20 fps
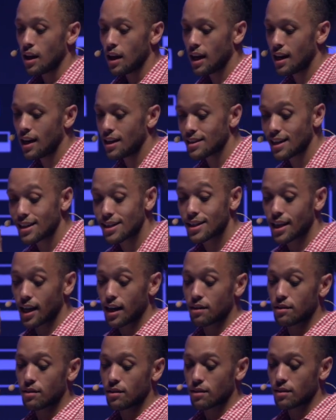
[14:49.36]
And as I
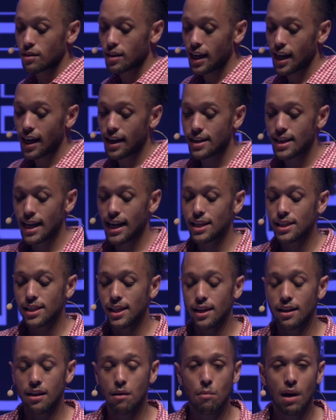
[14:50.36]
said, it takes
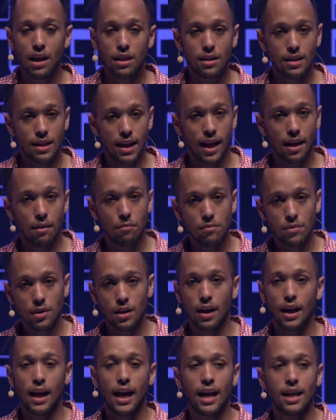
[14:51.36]
in a method name,
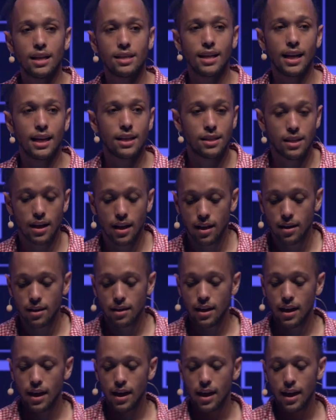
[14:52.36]
and it takes in
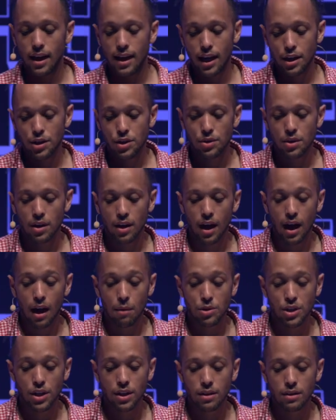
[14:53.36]
an extra
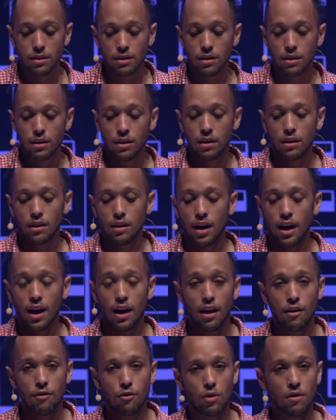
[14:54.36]
option
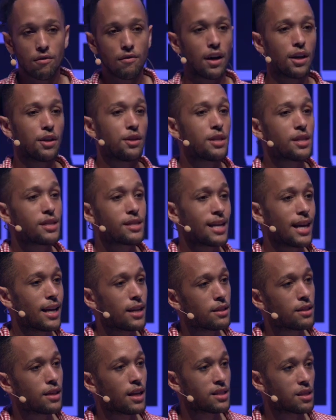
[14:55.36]
for a value to
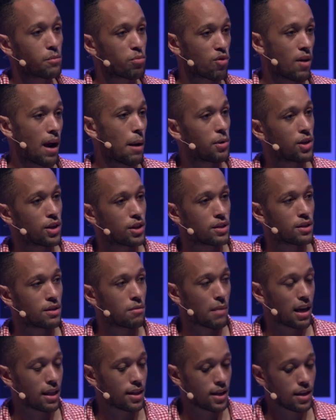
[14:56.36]
send as a parameter to the
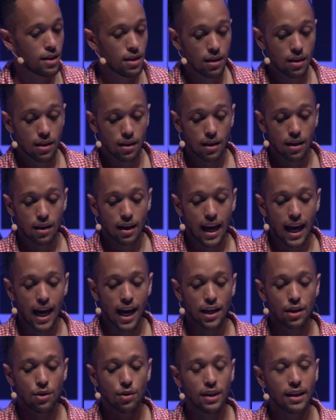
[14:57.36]
method.
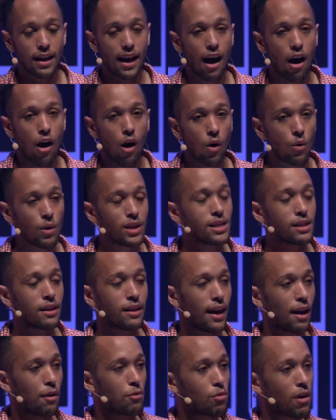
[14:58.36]
And you can always
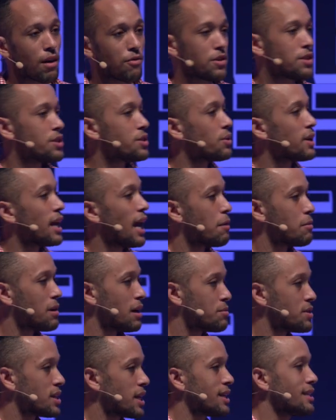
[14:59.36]
get a reference to a game
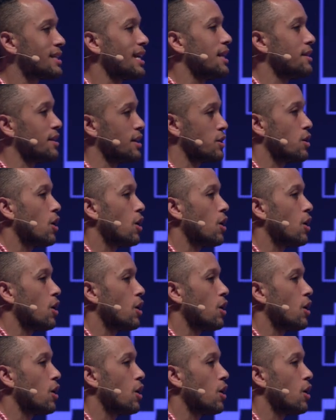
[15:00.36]
object and then